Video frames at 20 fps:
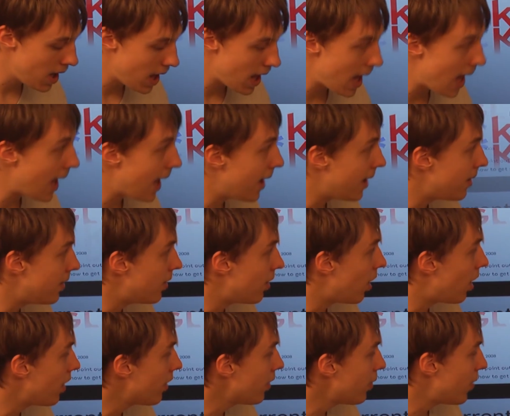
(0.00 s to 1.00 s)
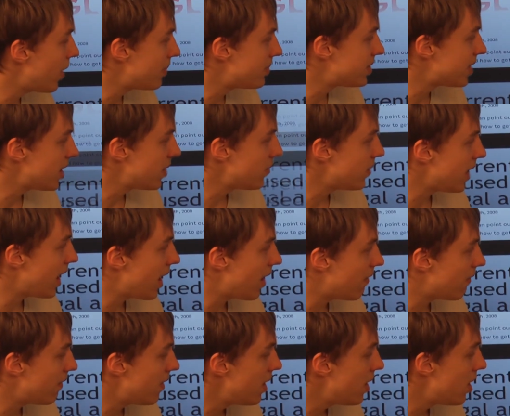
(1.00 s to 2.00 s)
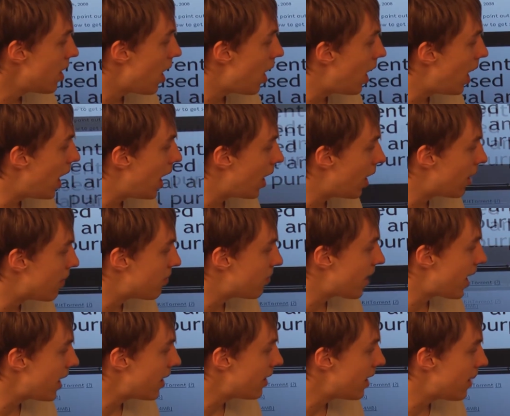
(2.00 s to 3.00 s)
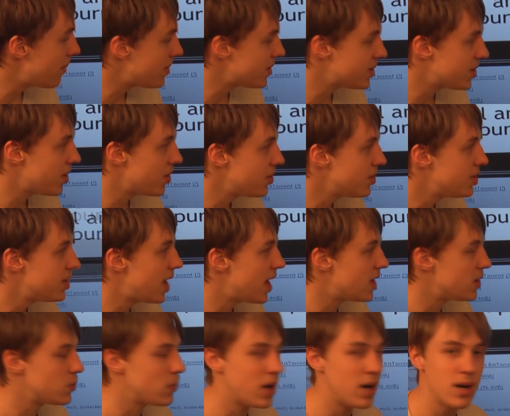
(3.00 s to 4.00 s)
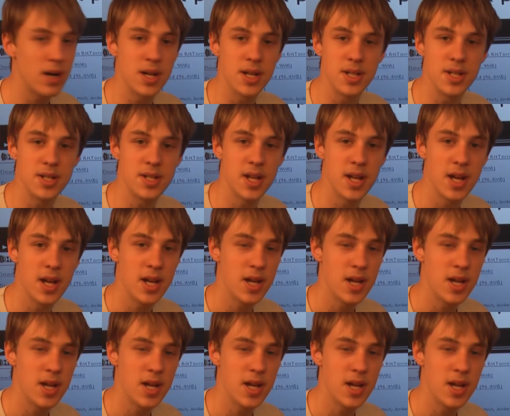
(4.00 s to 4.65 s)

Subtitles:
And on the website we have our prior episodes, as well as